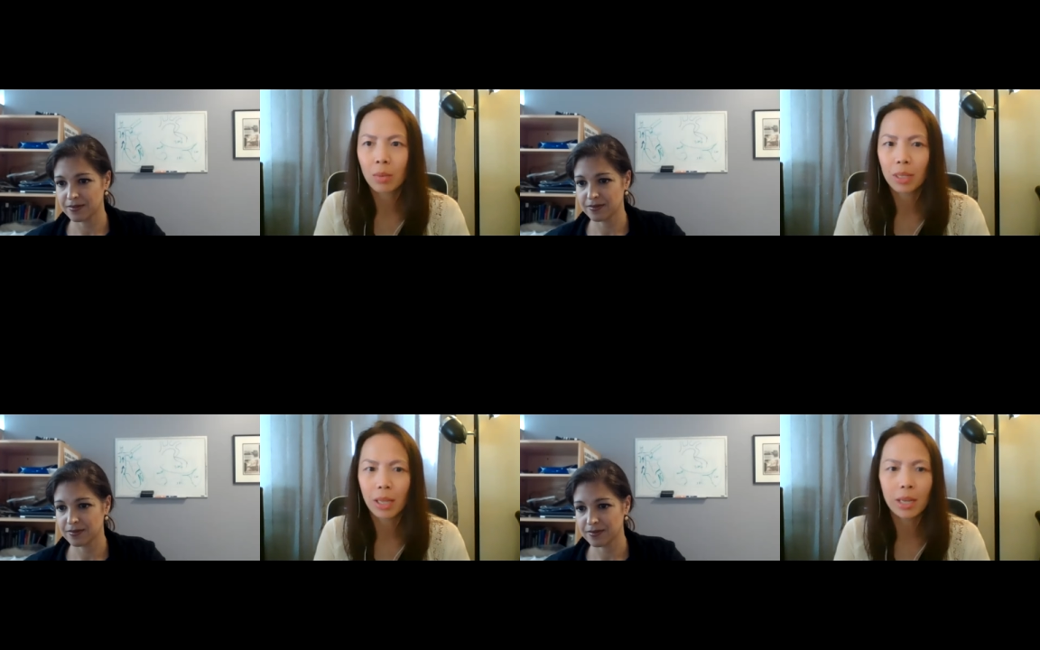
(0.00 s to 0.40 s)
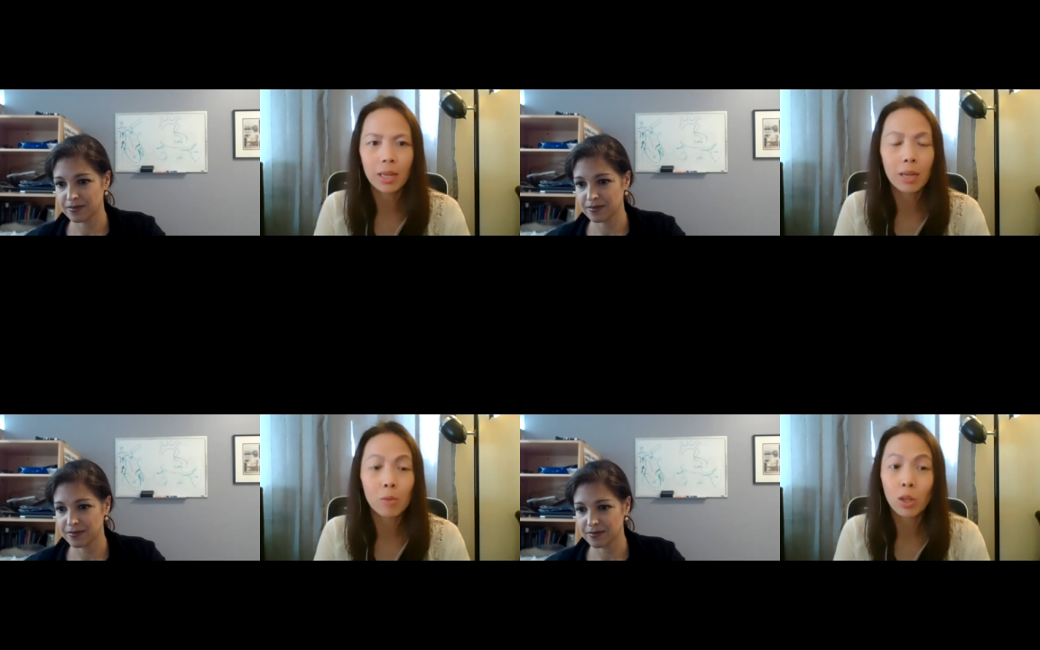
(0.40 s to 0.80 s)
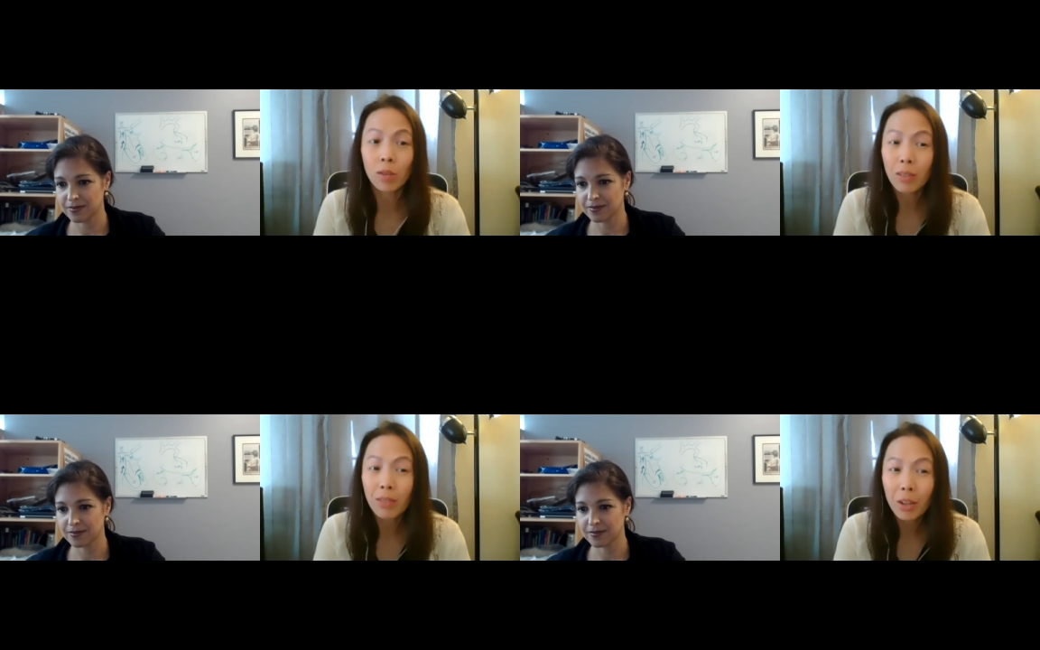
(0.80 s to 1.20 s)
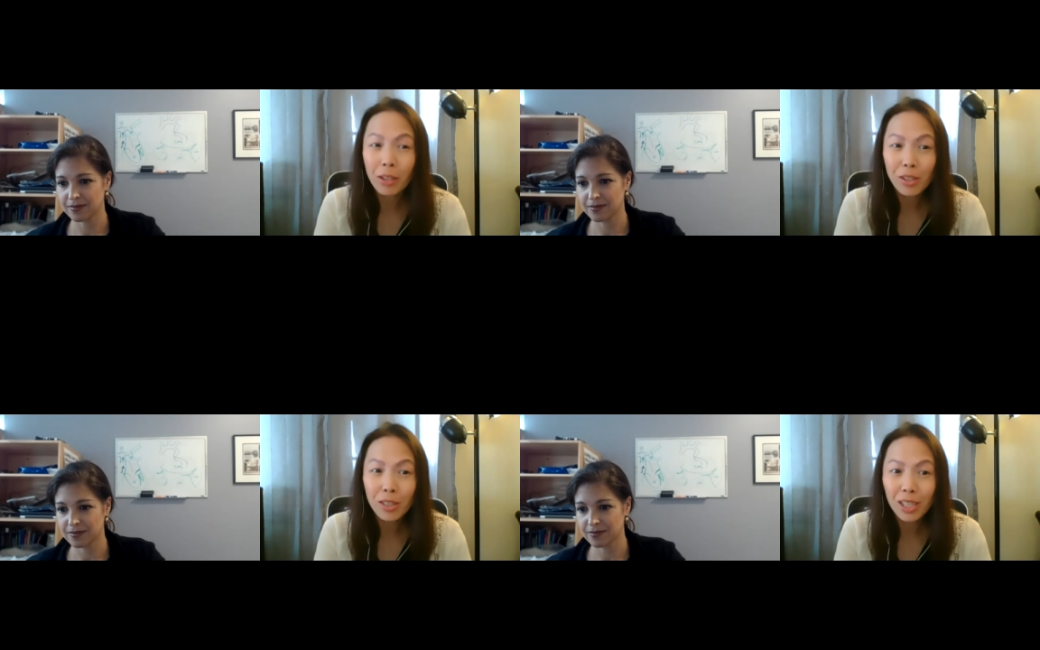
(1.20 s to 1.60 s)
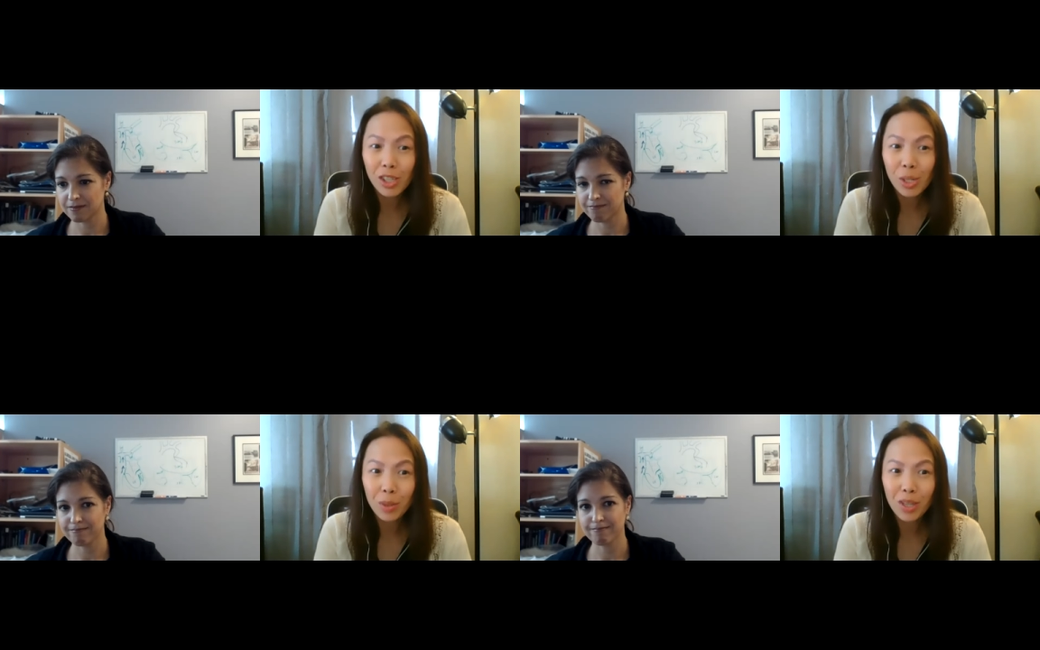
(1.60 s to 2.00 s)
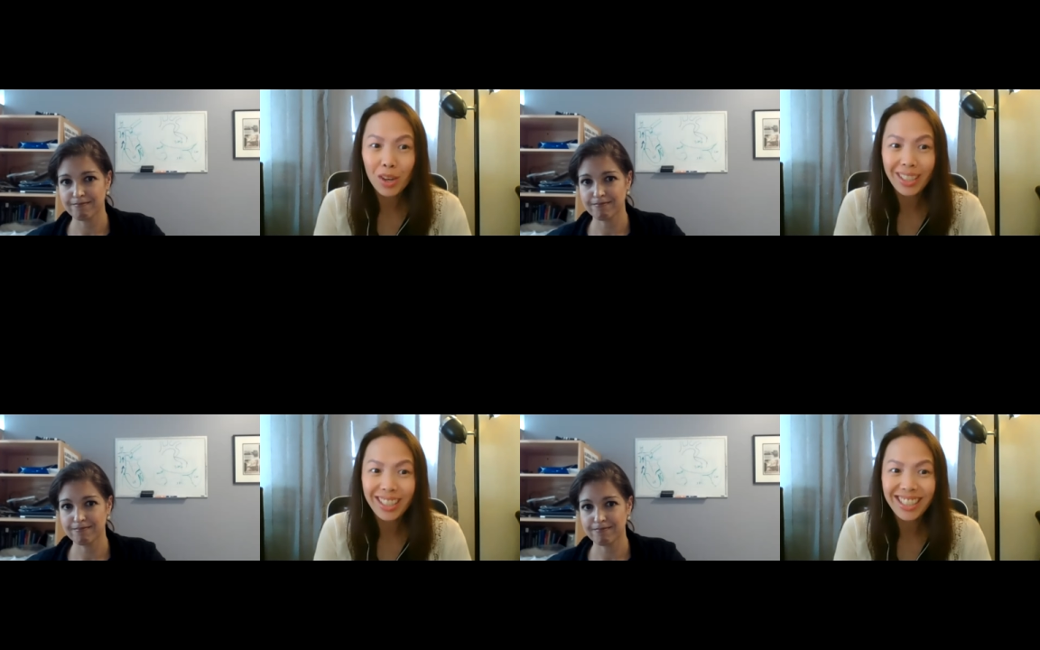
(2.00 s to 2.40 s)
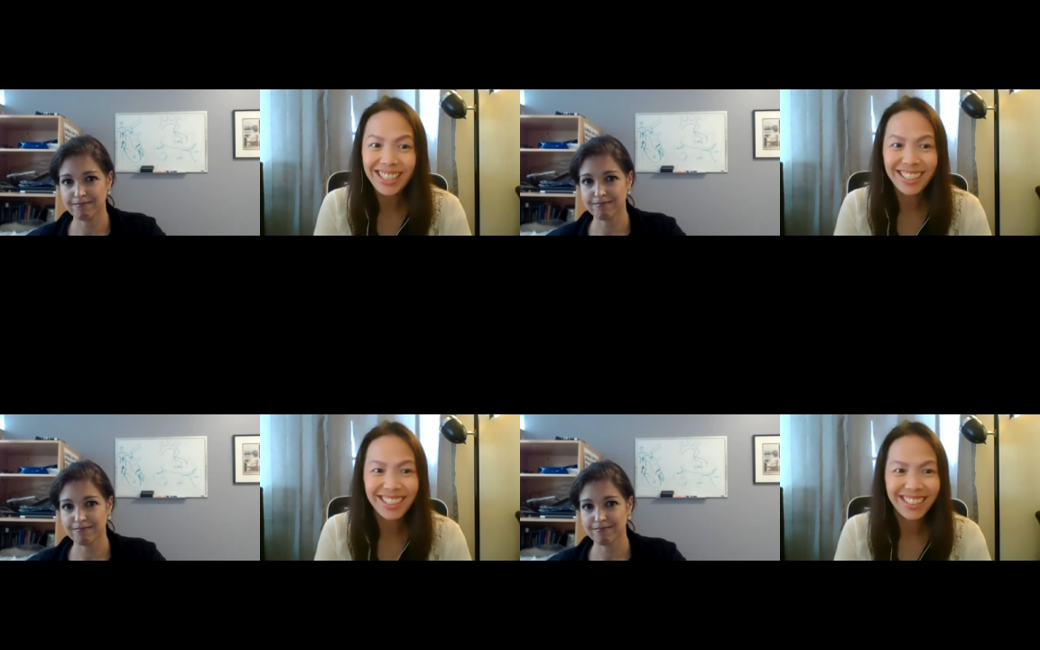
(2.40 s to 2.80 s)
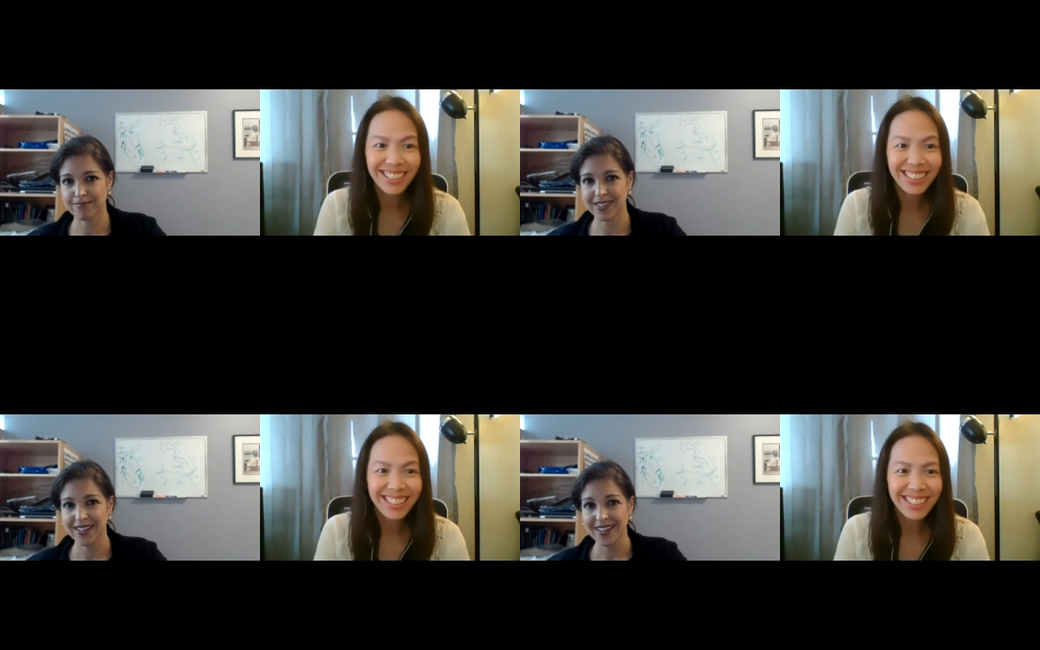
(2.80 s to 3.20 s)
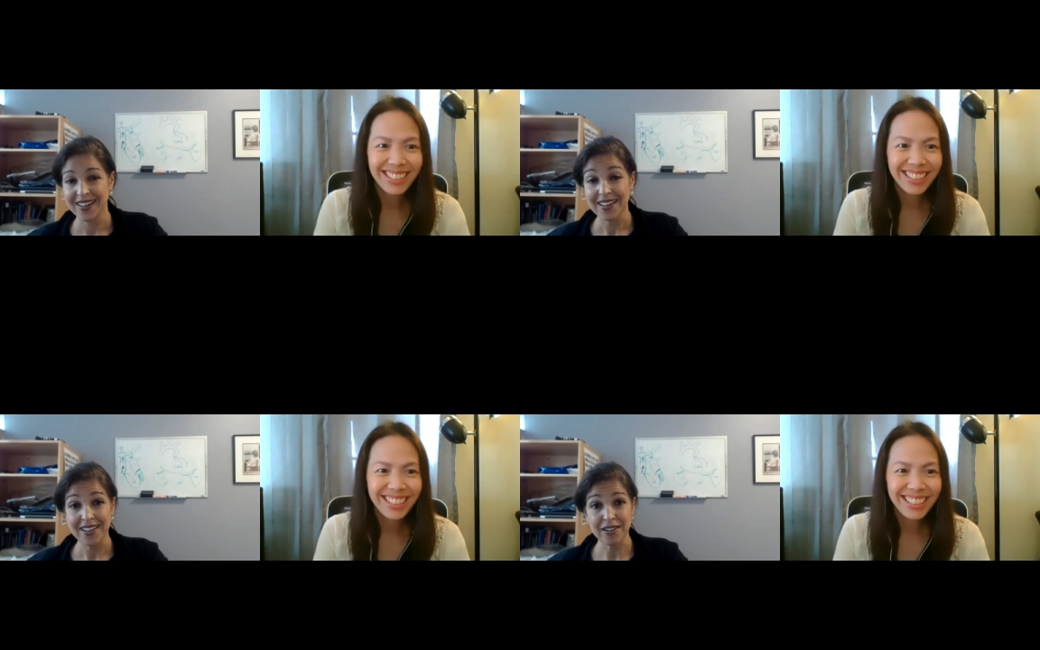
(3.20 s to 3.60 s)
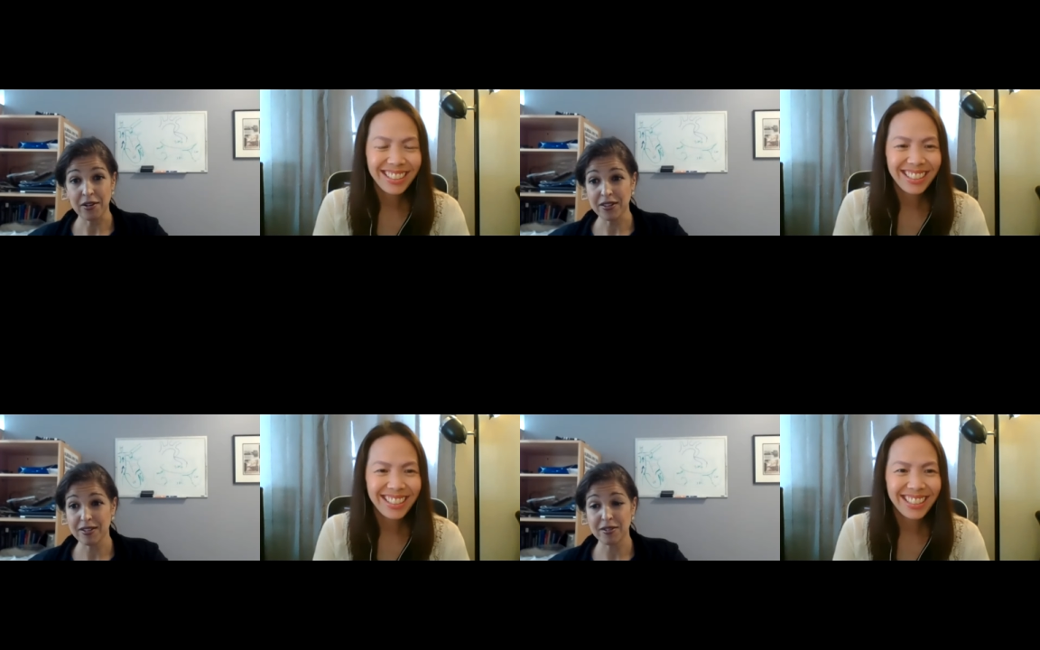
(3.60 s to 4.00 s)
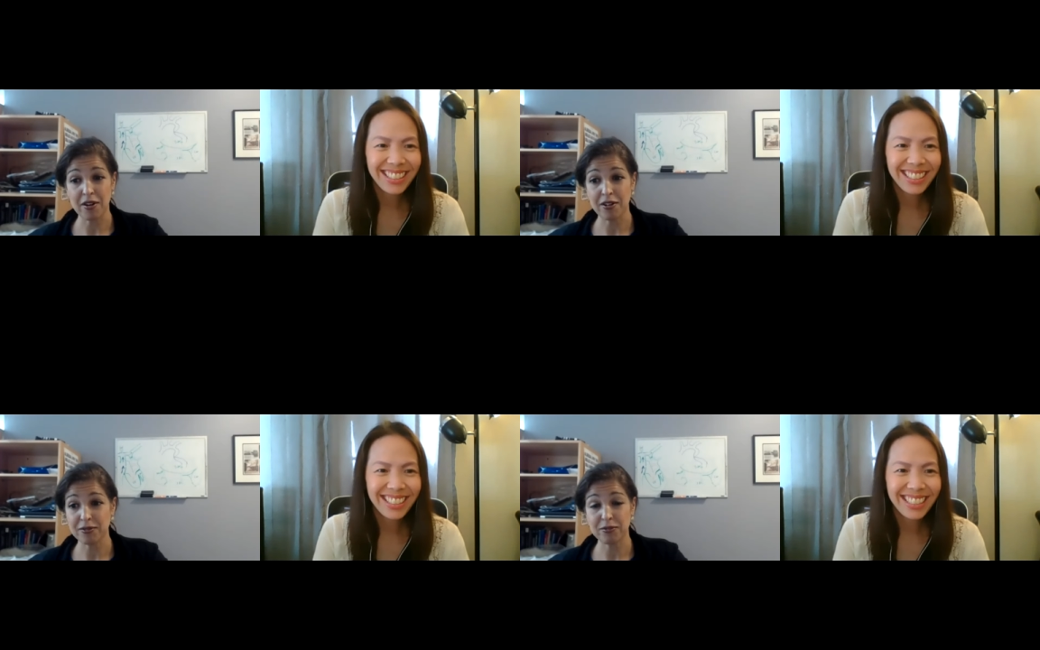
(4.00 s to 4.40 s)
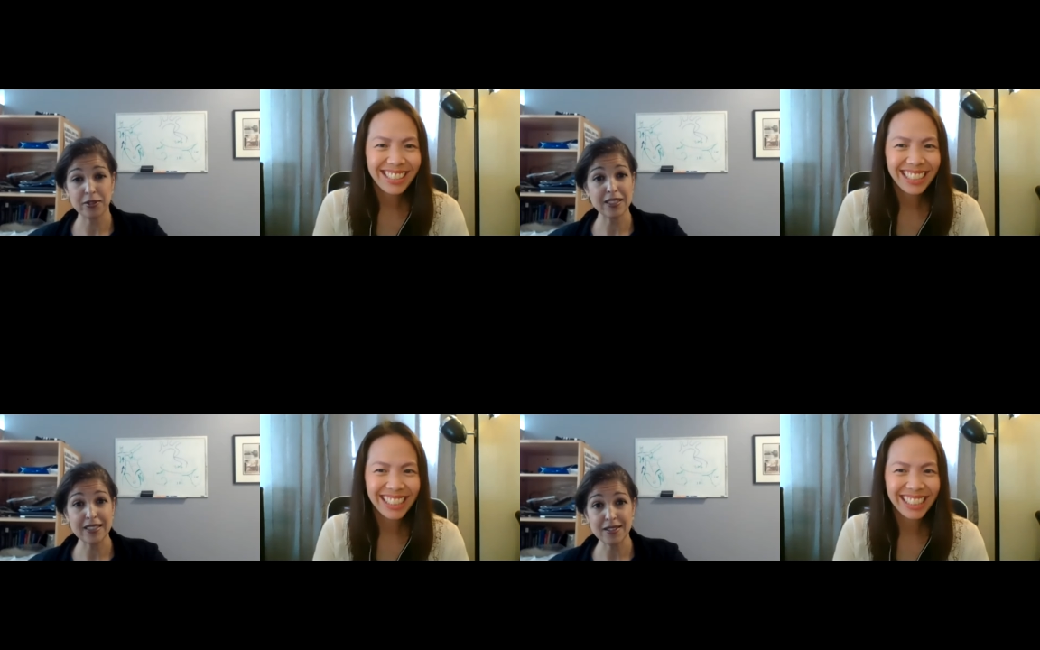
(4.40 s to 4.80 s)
Speaker 1: coming in, um, do you have any final thoughts you'd like to share with the audience?
Speaker 2: No, these are all really